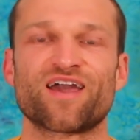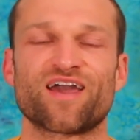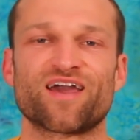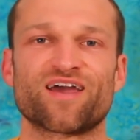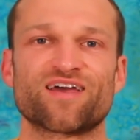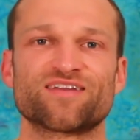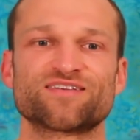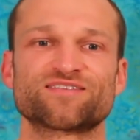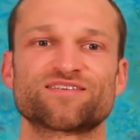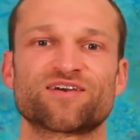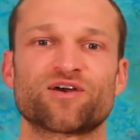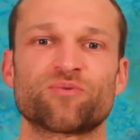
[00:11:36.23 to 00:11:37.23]
And
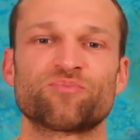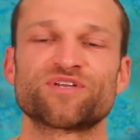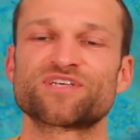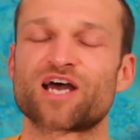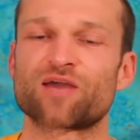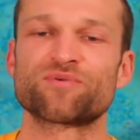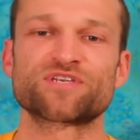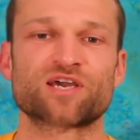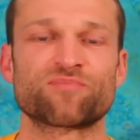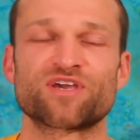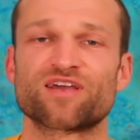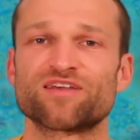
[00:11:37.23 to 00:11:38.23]
but time and time again,